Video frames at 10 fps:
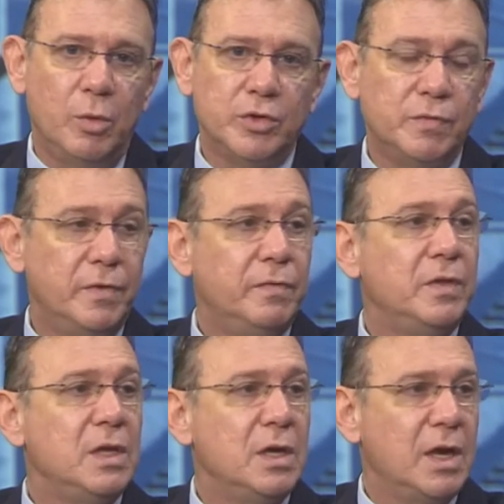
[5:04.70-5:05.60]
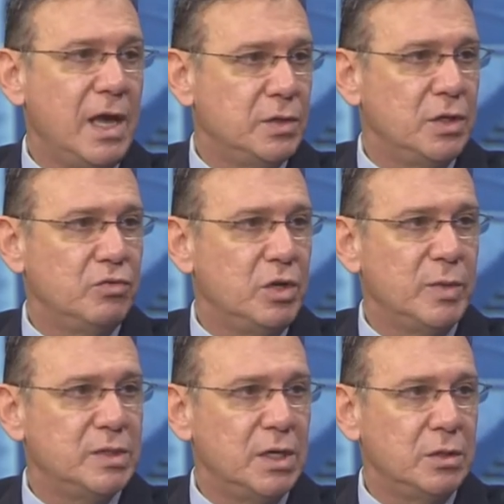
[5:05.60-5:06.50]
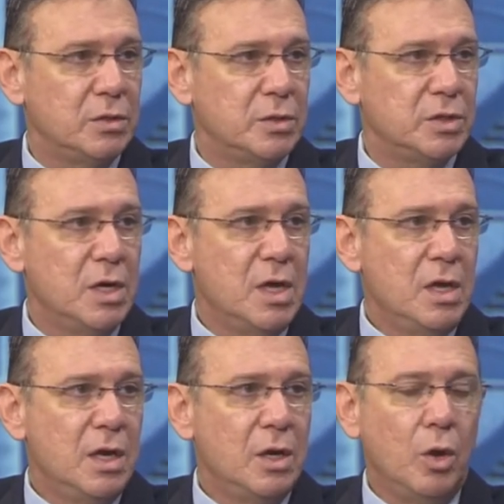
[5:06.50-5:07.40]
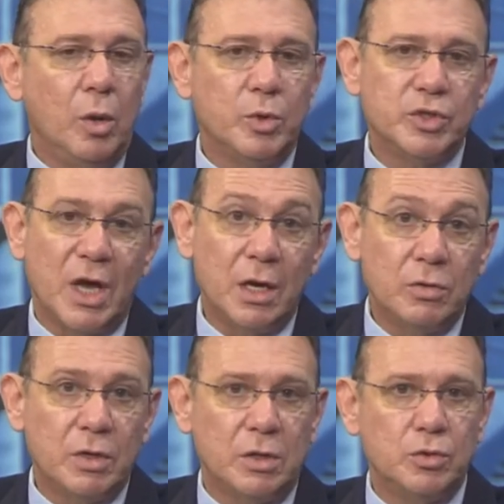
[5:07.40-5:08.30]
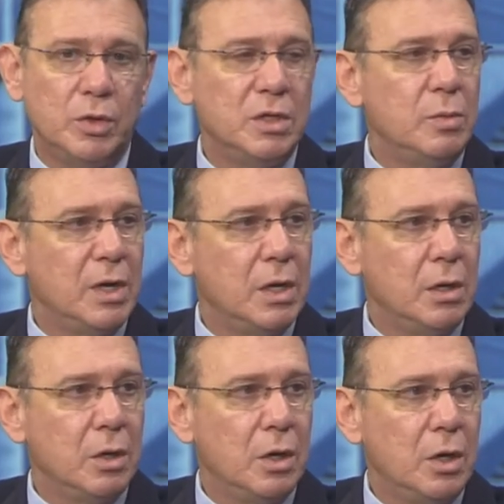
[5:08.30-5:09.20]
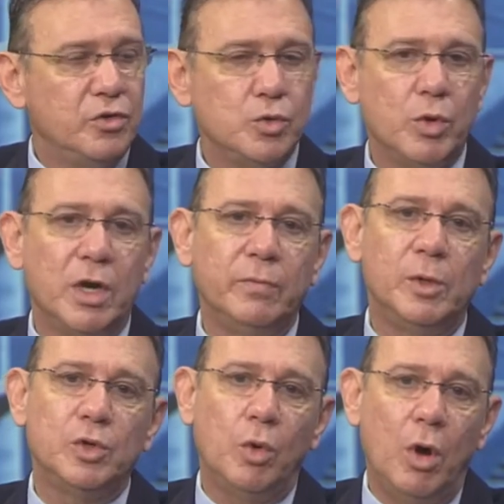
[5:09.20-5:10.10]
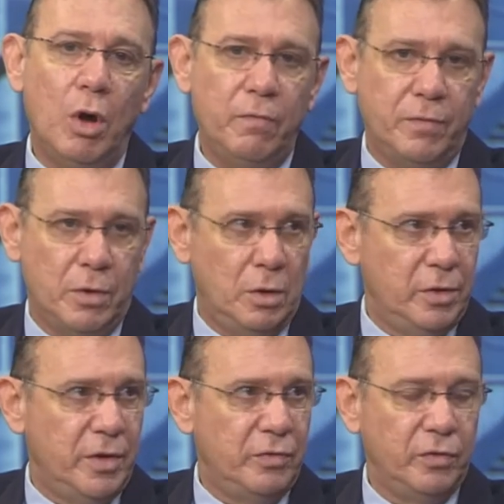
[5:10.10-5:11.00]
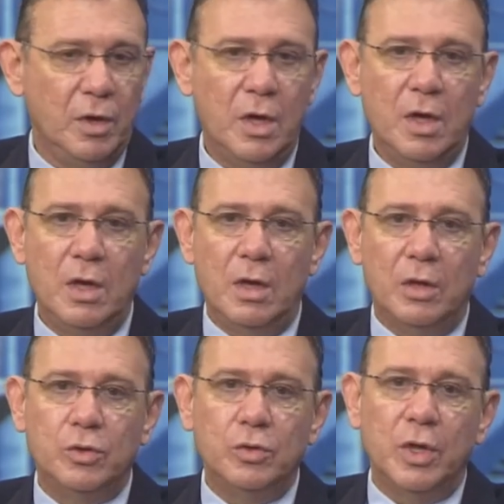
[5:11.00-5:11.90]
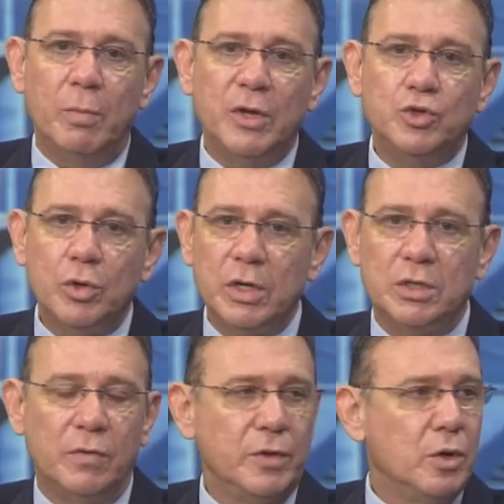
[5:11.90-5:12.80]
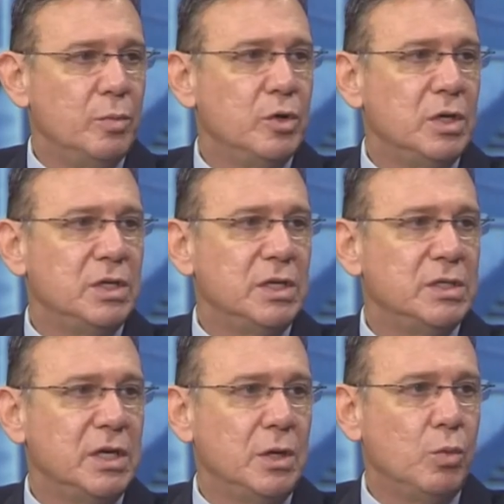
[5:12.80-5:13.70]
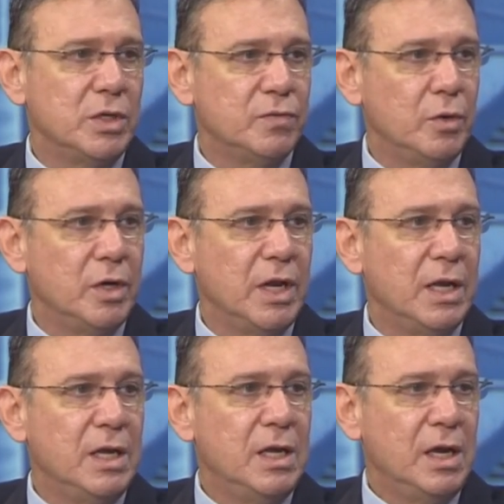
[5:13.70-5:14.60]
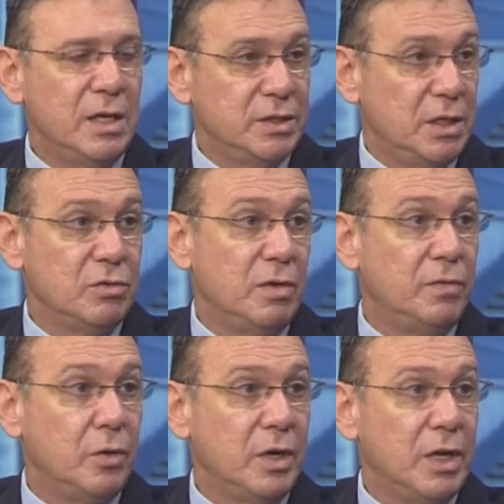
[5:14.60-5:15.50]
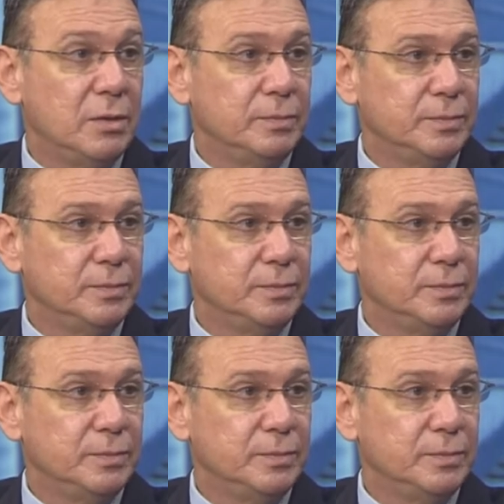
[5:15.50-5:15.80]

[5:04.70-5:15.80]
almost 50 cancer treatment centers and almost 120 medical oncologists, we're able to offer all this to the majority of the communities in West Florida and Central Florida.